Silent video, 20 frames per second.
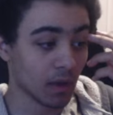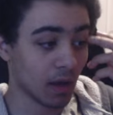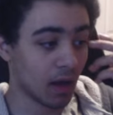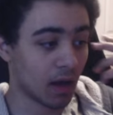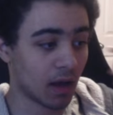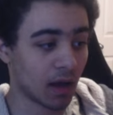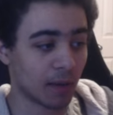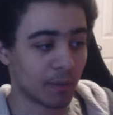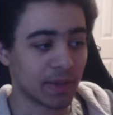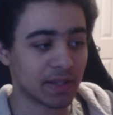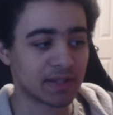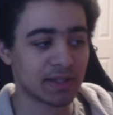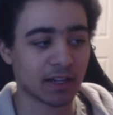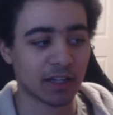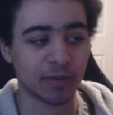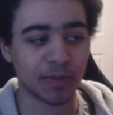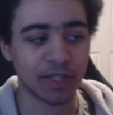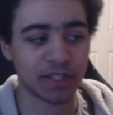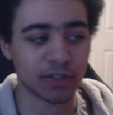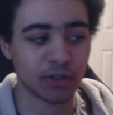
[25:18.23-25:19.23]
It's not
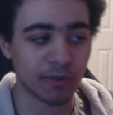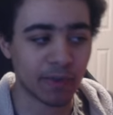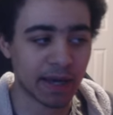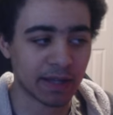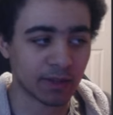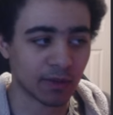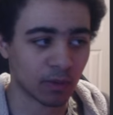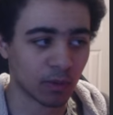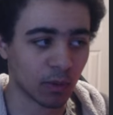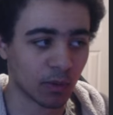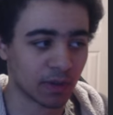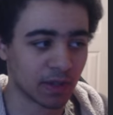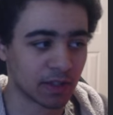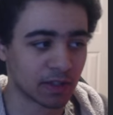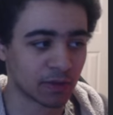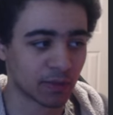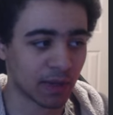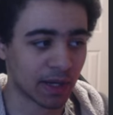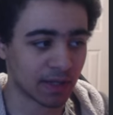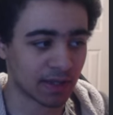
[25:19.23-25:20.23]
going to be too bad to roll
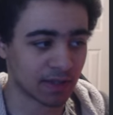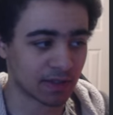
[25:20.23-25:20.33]
this, right?